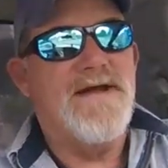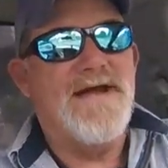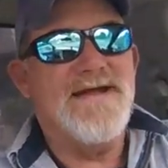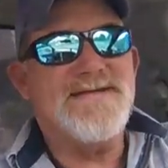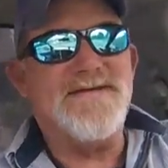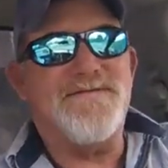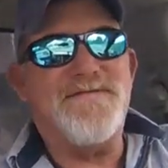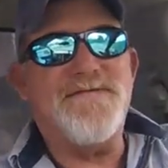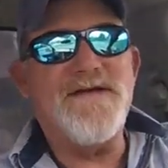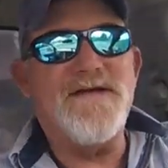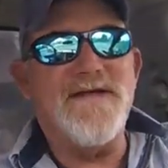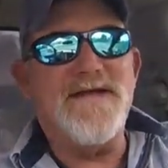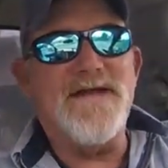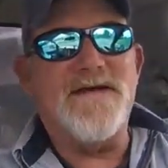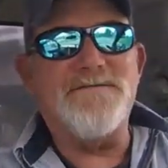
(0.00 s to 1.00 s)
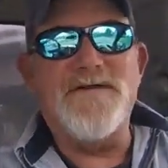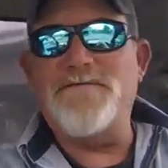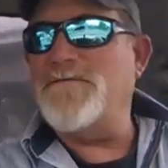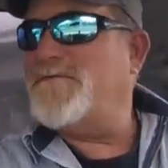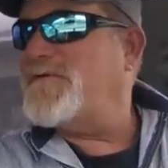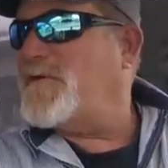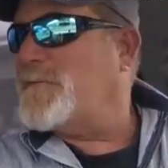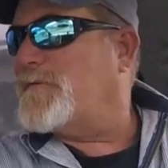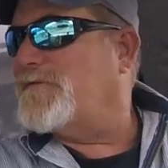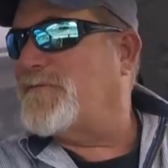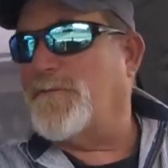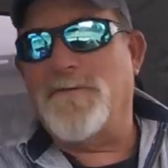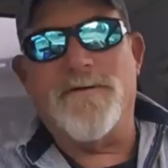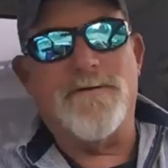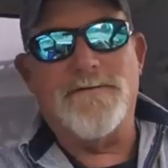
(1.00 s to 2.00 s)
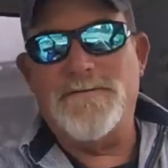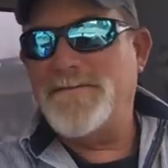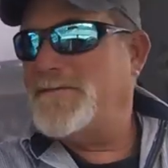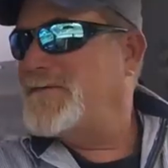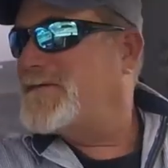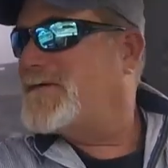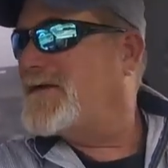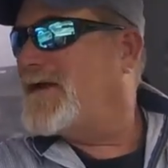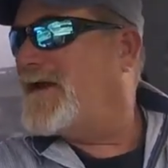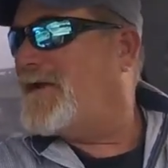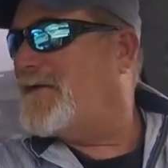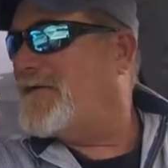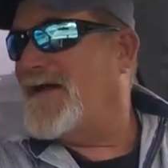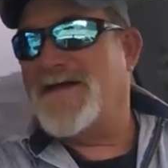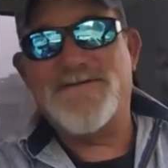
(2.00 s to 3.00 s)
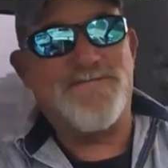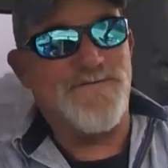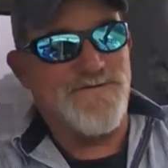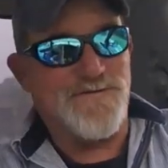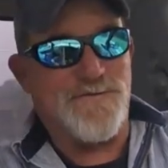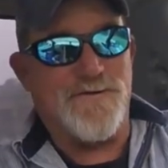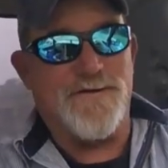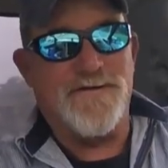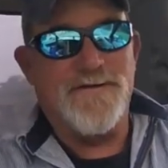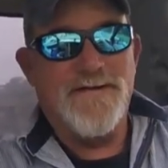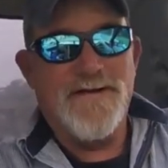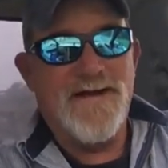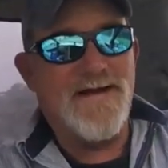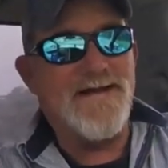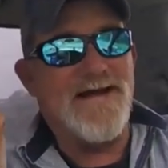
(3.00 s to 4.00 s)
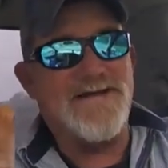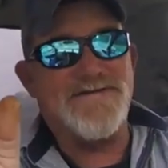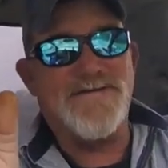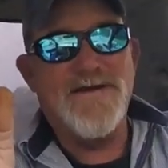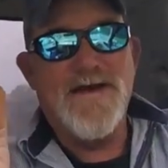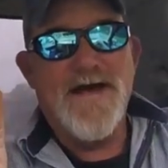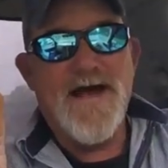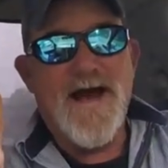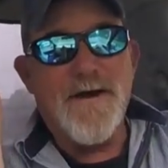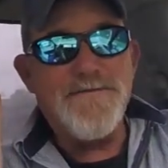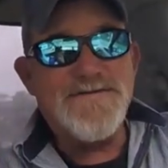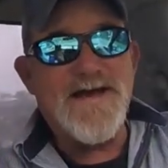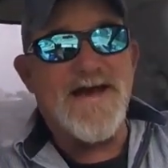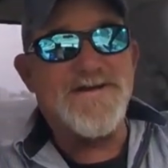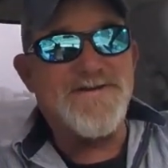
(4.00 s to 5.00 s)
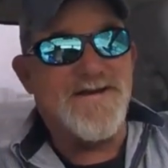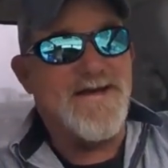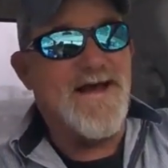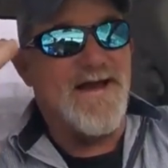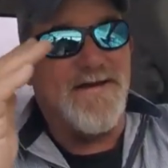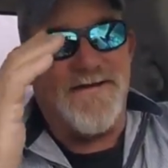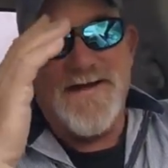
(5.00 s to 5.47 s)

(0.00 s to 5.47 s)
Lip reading: It's a feeling that I've never felt before, you know, that's for sure. And I was actually kind